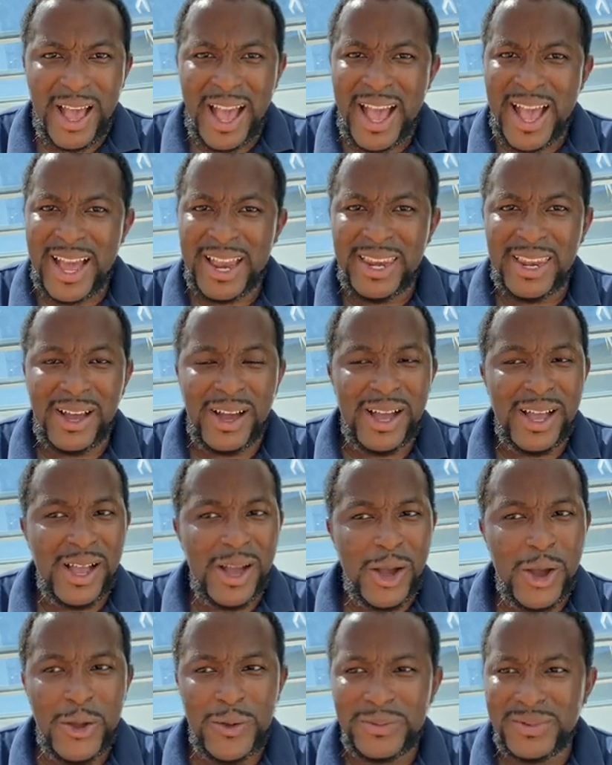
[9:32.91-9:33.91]
and
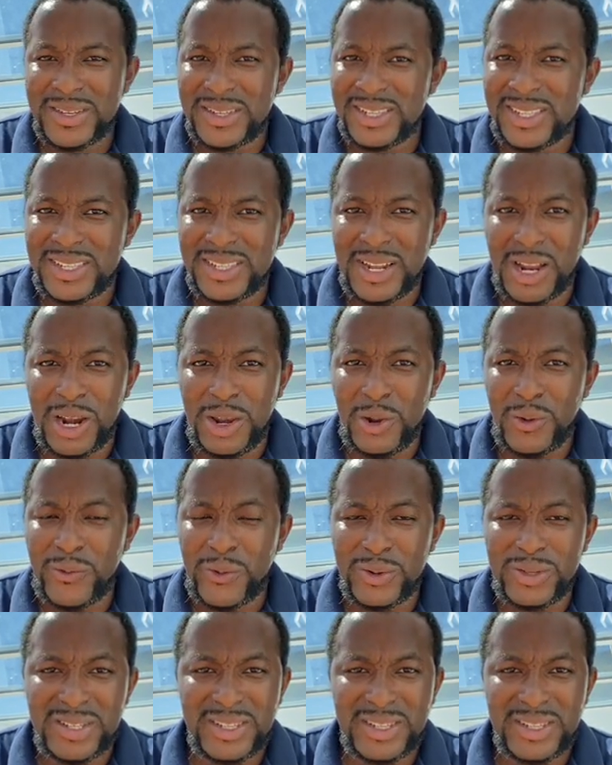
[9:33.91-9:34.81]
I look forward